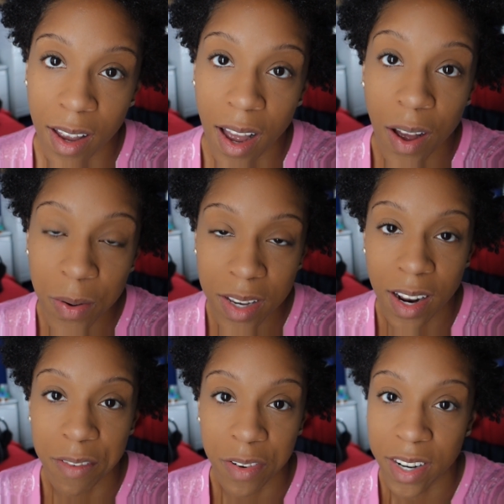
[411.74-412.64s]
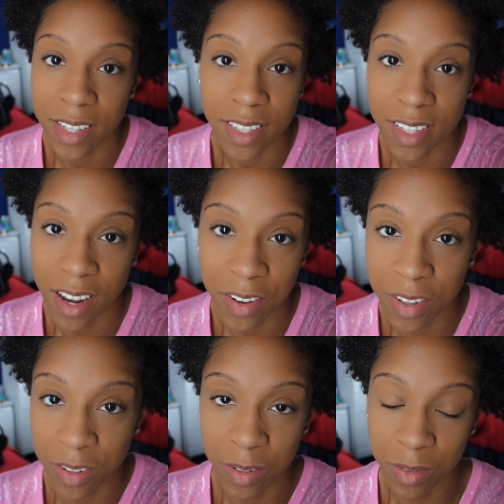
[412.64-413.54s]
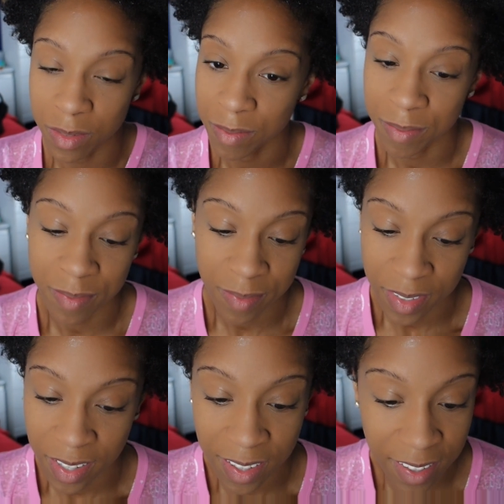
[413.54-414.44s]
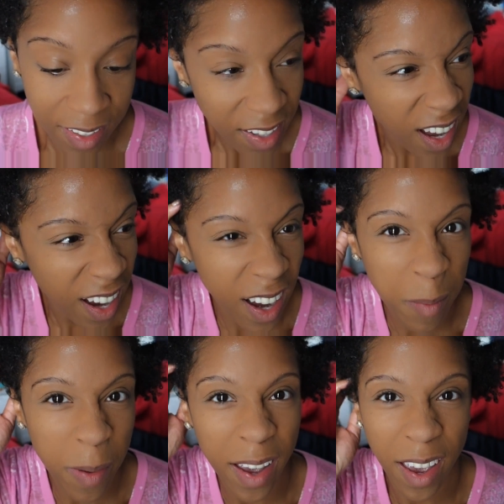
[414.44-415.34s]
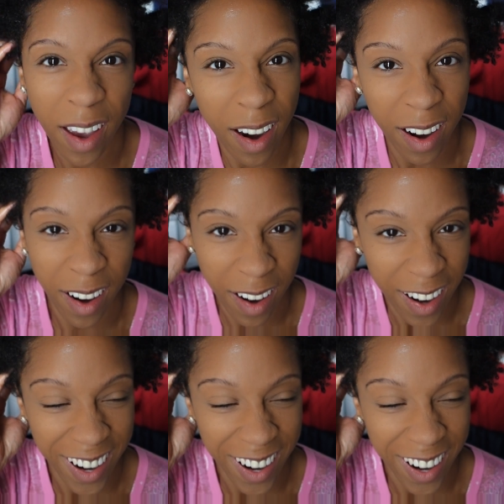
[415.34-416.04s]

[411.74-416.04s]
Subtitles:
How could I forget to tell you? I cut my hair.